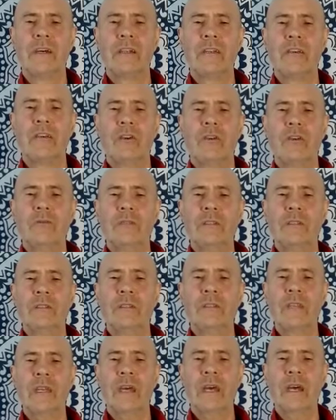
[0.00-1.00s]

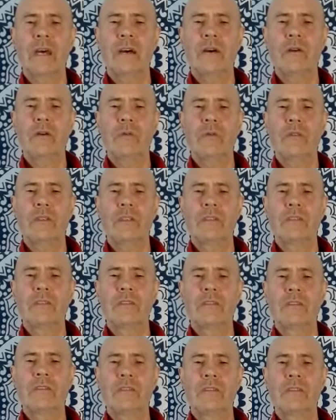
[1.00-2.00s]
Notice how
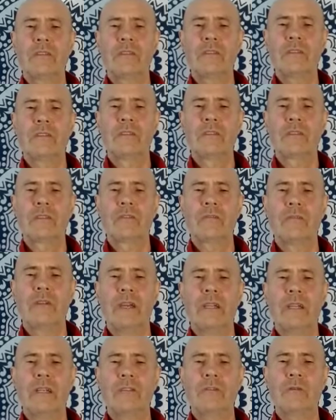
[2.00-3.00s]
this
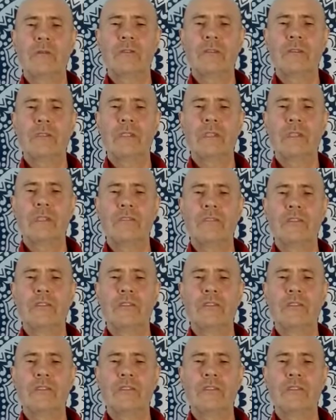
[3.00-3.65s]
cranial sea